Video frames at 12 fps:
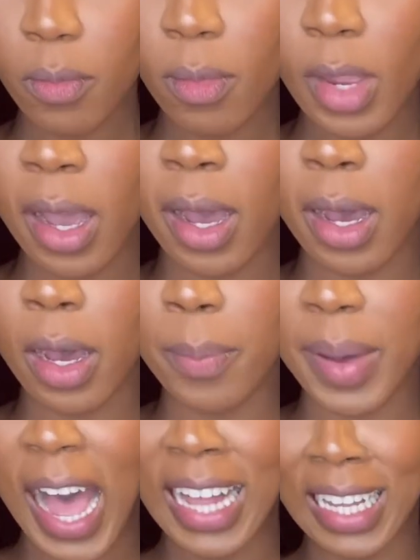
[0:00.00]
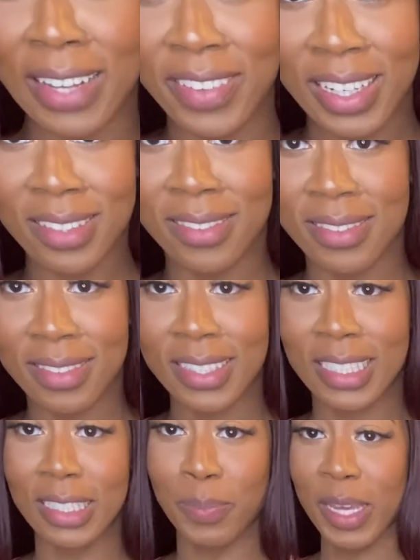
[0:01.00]
But I love it.
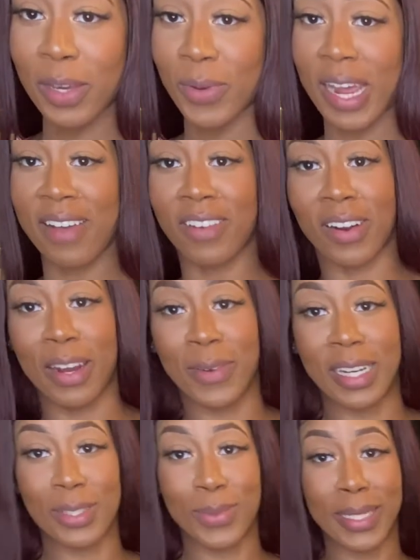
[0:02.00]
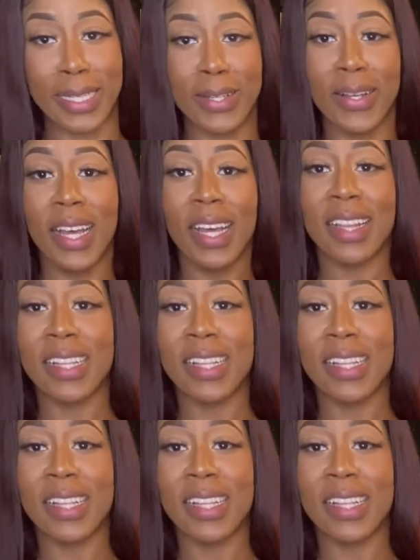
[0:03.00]
This is the pink one. I have a gray one as well.